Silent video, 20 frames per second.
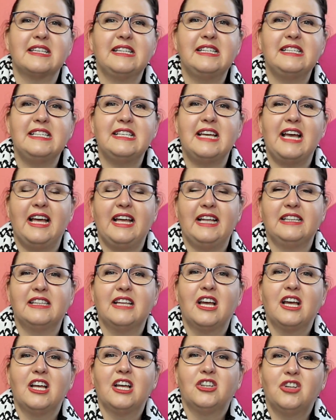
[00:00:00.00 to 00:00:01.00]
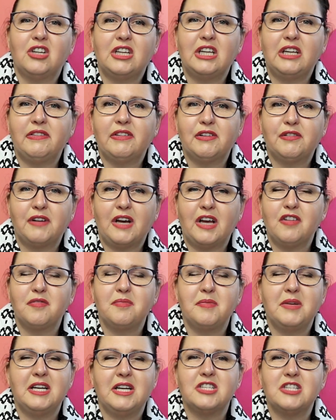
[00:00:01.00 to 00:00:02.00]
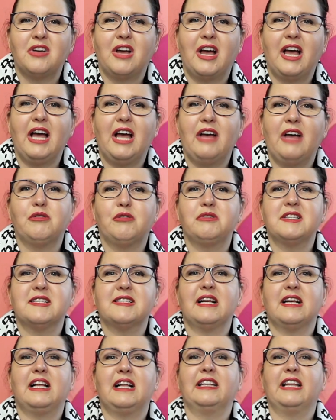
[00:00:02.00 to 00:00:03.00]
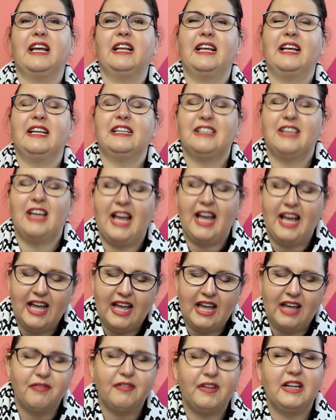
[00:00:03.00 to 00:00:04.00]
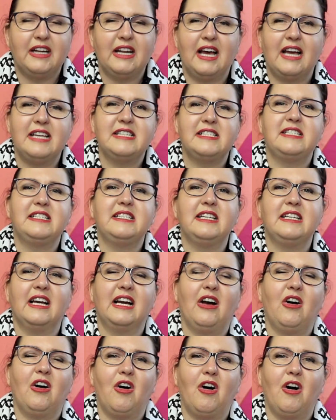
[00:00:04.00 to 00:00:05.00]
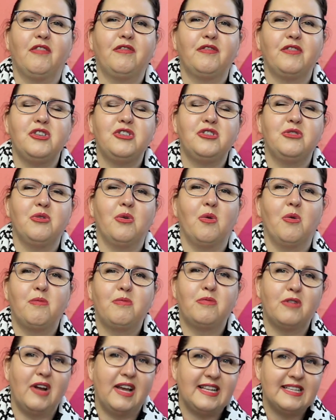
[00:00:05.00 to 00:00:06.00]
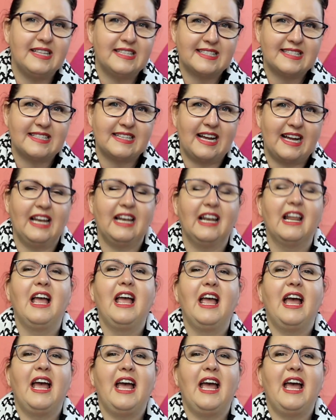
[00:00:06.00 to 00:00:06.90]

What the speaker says: In the end, not even 5 minutes, you have a result and have an idea of your brand style.